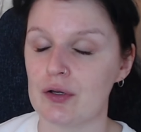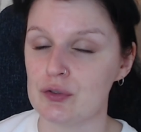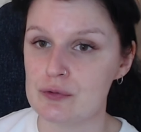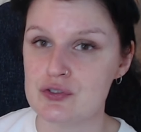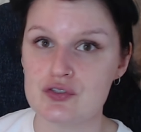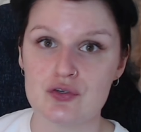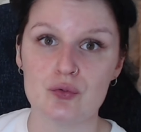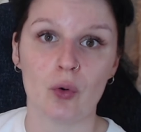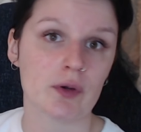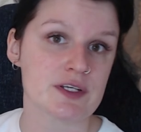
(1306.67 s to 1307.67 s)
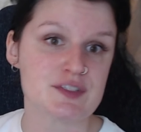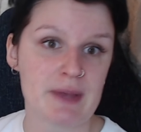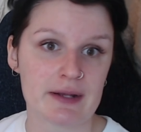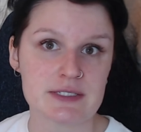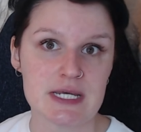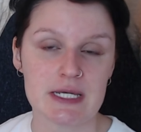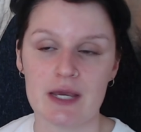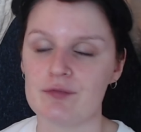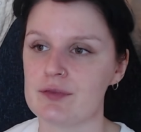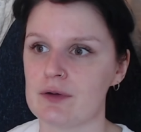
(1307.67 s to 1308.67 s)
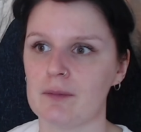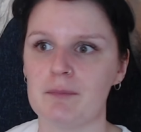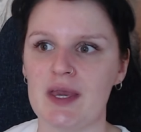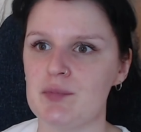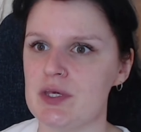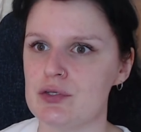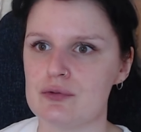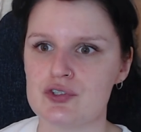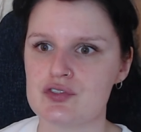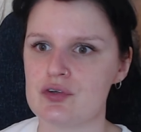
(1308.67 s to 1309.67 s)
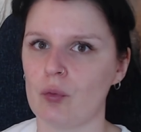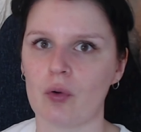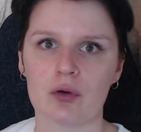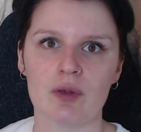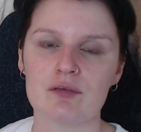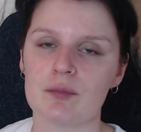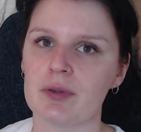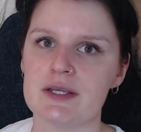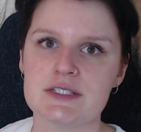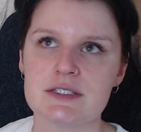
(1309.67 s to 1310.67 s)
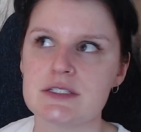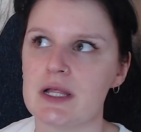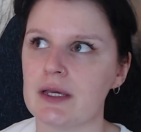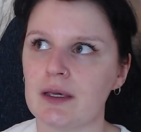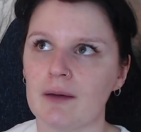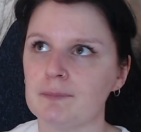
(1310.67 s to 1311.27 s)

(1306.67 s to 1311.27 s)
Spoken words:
used to or expecting if they're maybe used to ordering from places like